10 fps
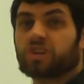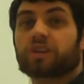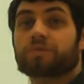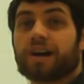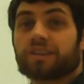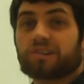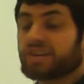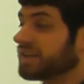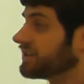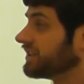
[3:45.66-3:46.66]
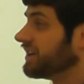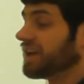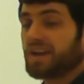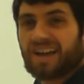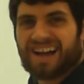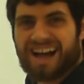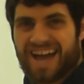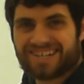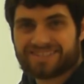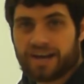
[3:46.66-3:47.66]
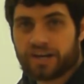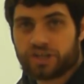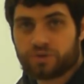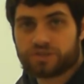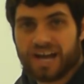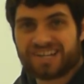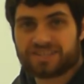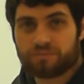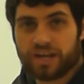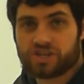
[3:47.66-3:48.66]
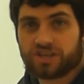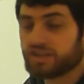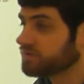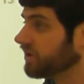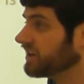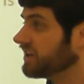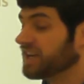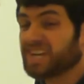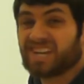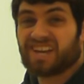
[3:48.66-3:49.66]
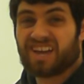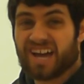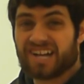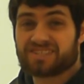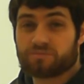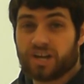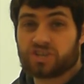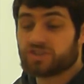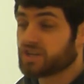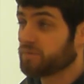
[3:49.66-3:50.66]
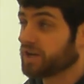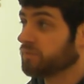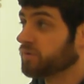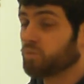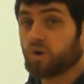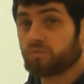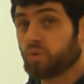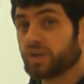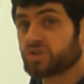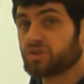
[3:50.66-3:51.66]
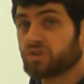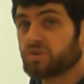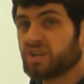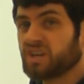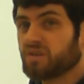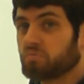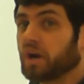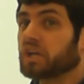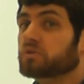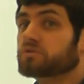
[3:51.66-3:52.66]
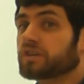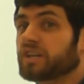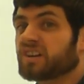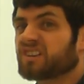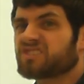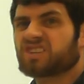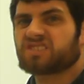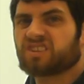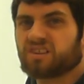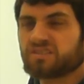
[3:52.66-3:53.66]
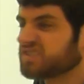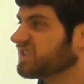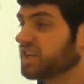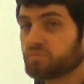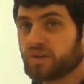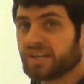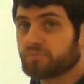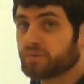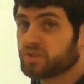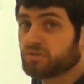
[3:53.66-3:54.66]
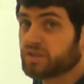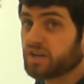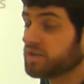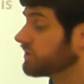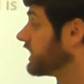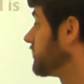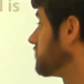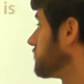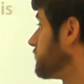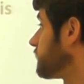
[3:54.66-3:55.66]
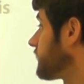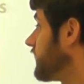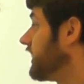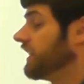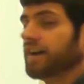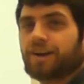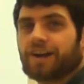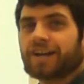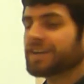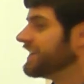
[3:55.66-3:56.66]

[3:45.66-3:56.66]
to tell you my little hint. I decided to use estimation in this one. Estimation's coming up in 1.2, but I used it here. Just a little sneak peek, but don't tell anybody. Alright,